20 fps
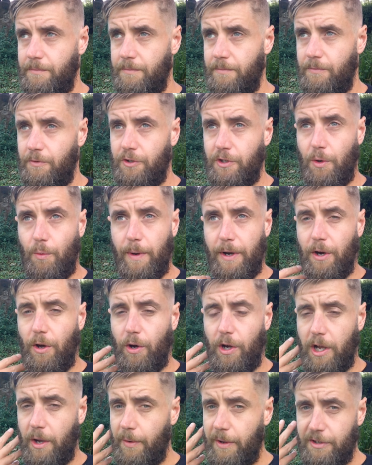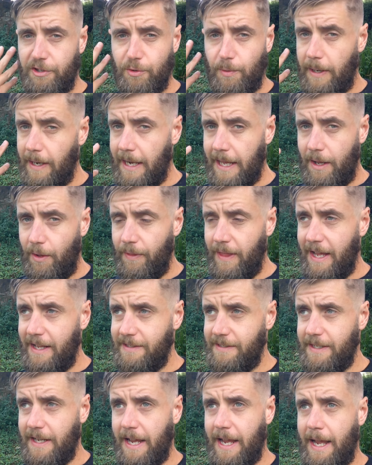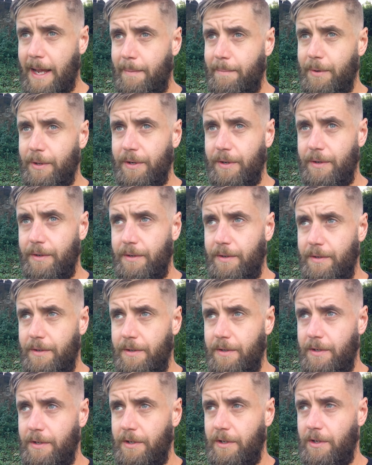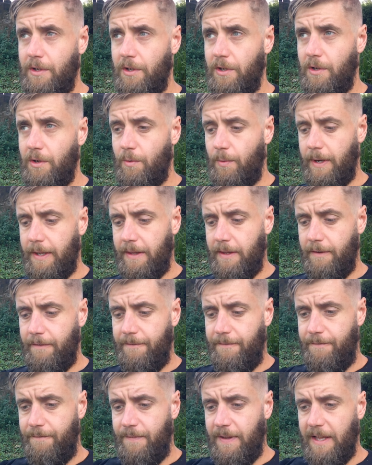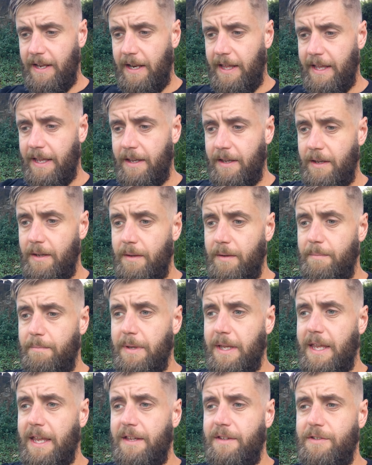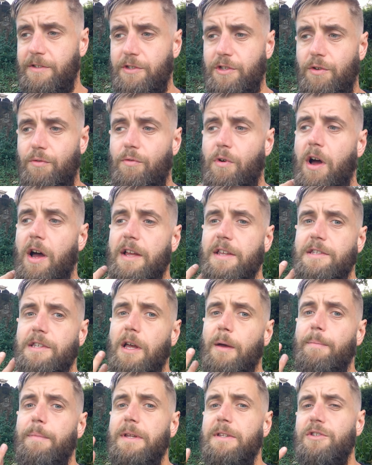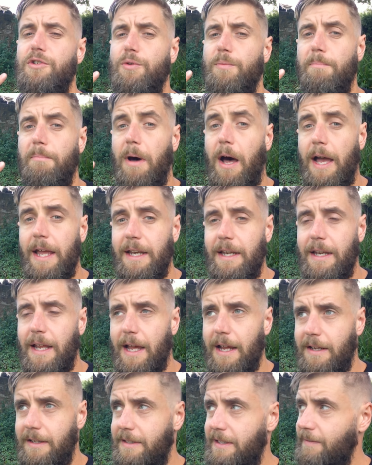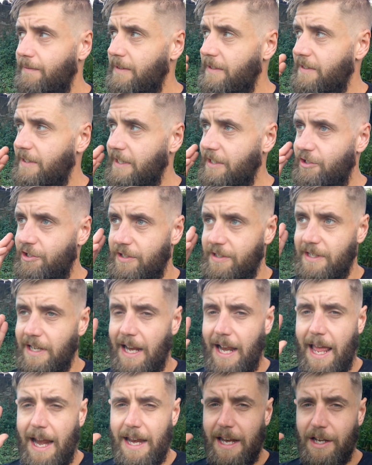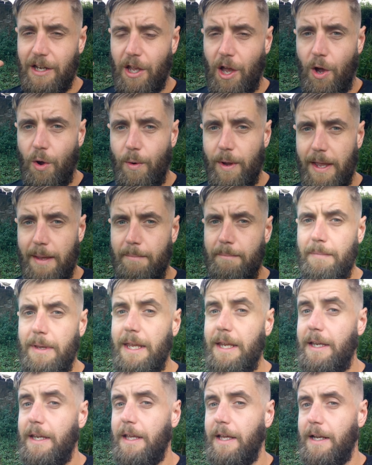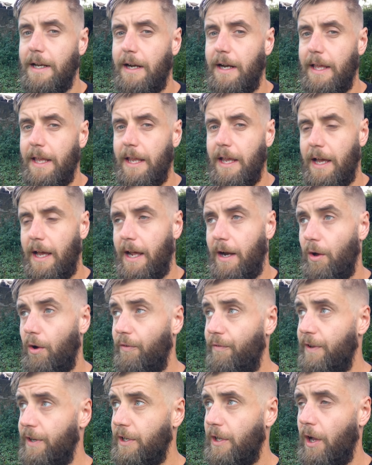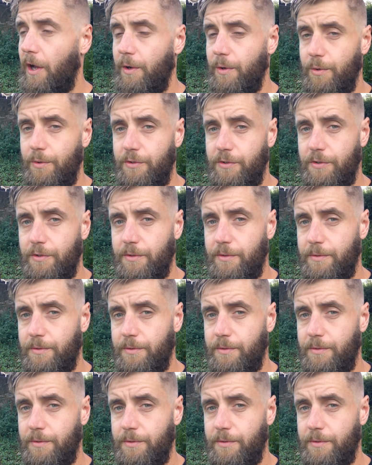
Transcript: So we're not going to allow that to happen. When the feeling begins to rise up into mind activity, just let it go immediately and off it goes.